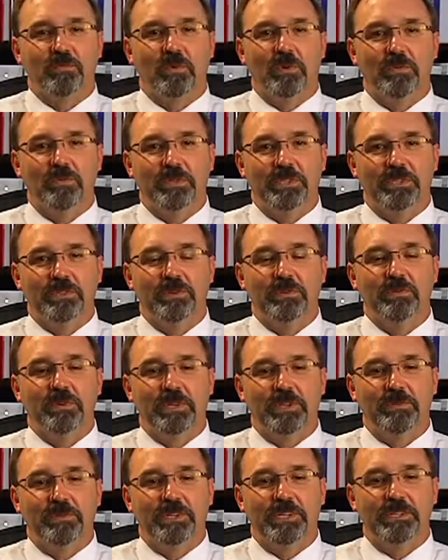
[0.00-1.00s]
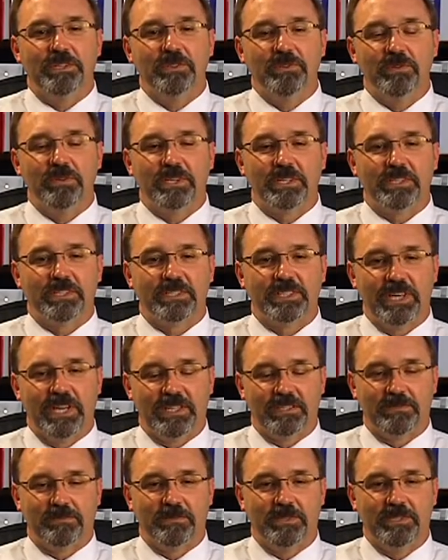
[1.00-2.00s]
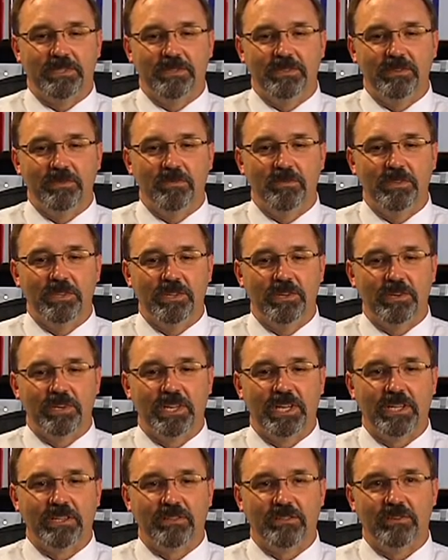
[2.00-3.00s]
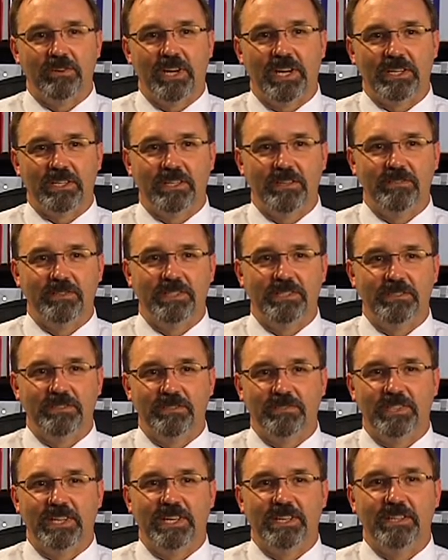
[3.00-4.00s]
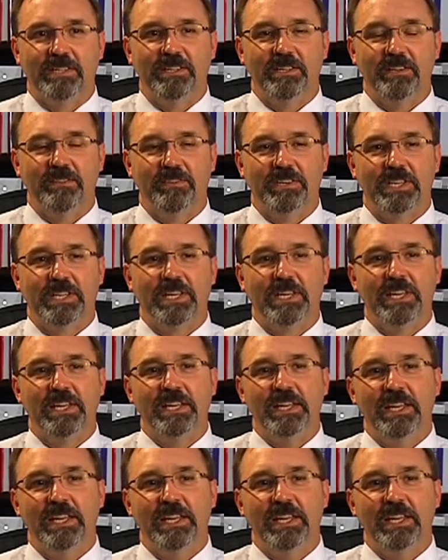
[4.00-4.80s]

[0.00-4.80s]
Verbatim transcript: what we do when we do an assessment, we look at their activities of daily living